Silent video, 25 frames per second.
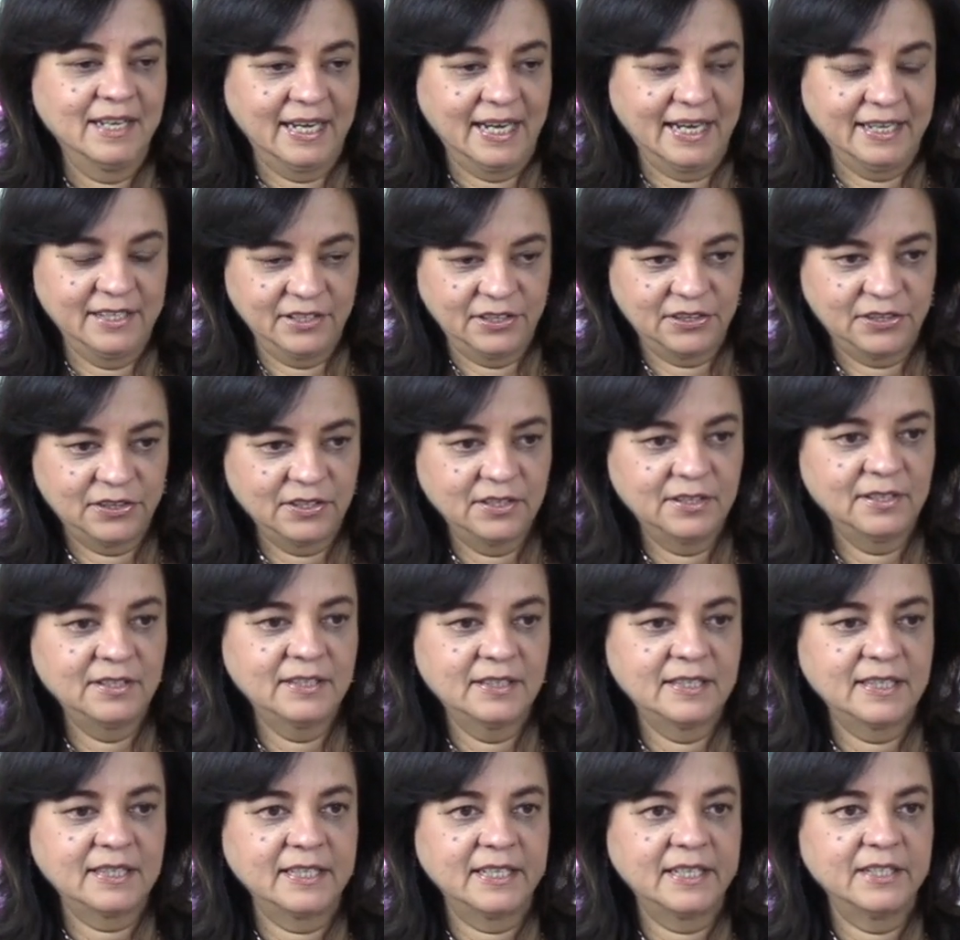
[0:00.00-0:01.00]
And a
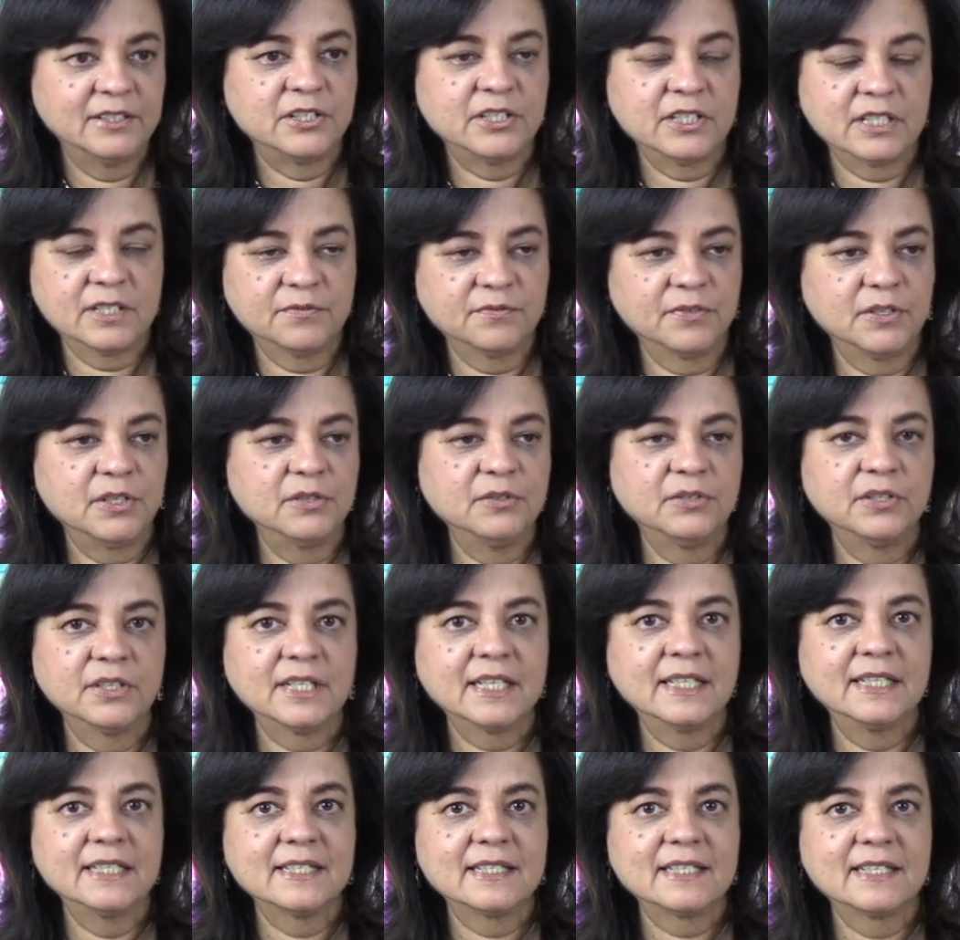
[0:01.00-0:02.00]
third thing, just for you to
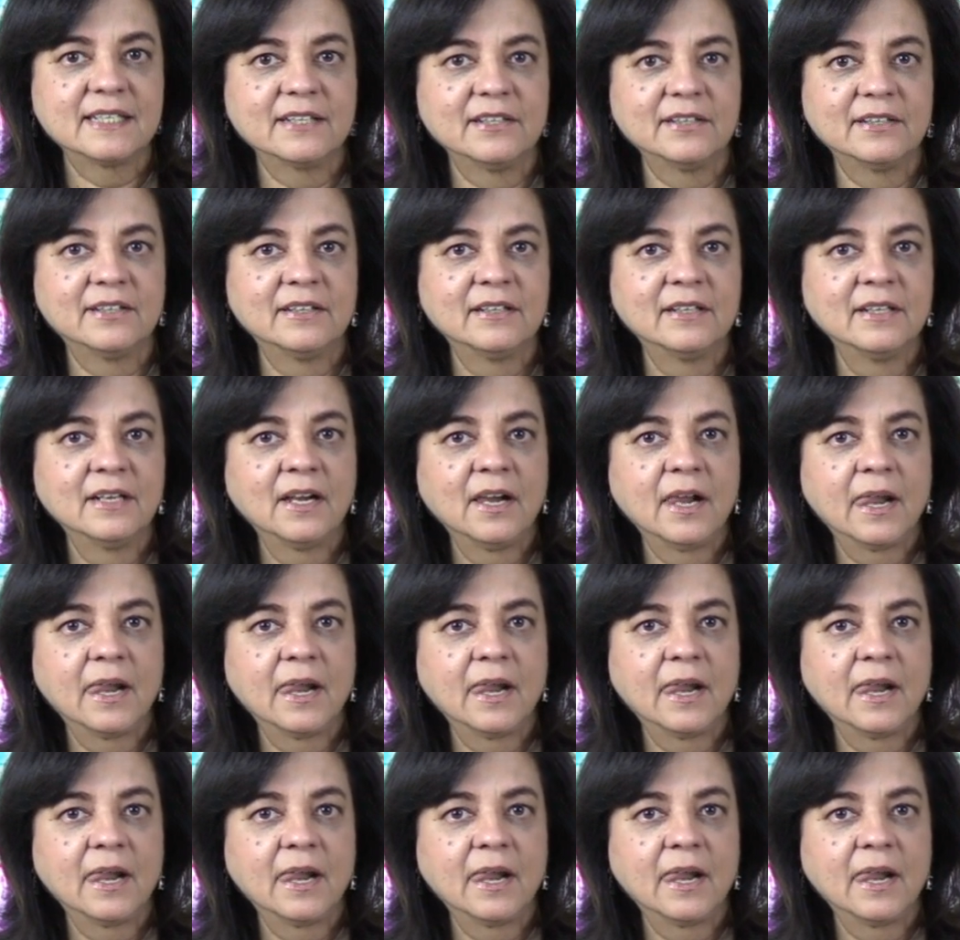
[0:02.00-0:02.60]
consider,